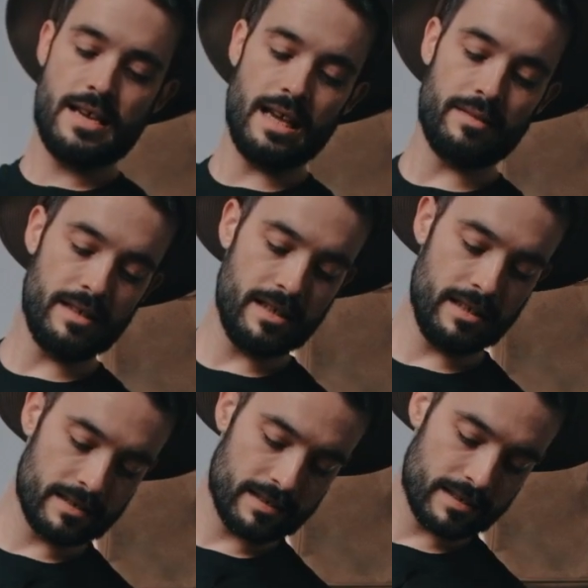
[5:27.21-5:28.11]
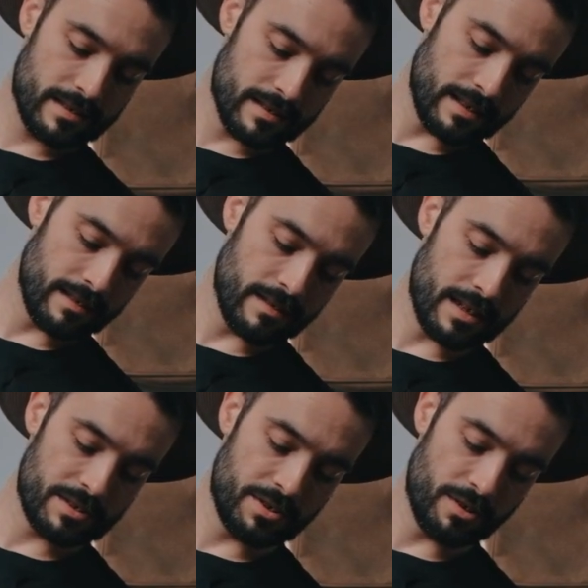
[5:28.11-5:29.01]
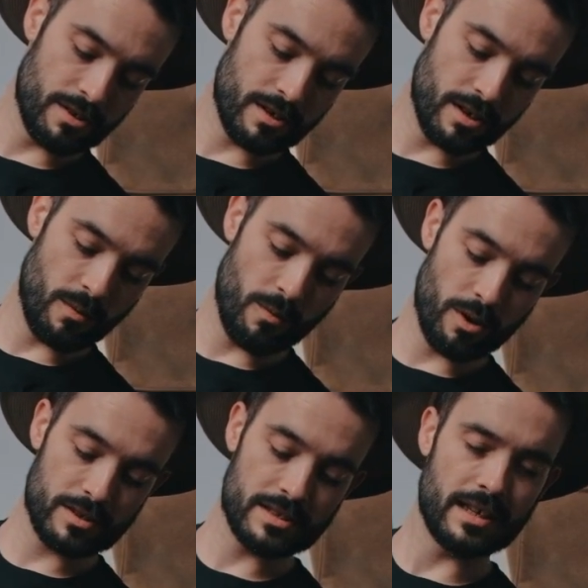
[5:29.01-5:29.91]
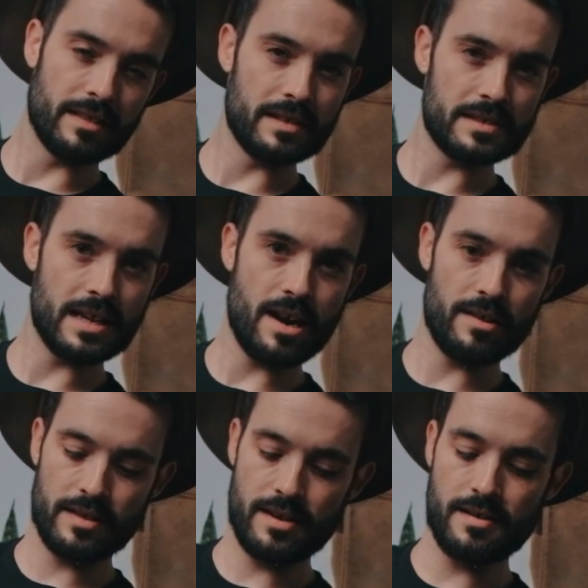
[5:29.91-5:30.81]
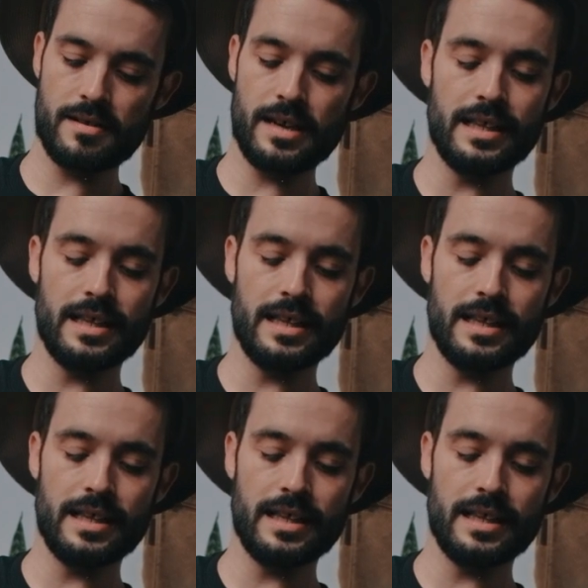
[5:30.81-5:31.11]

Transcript: and these, unless you're gonna work to get this out of there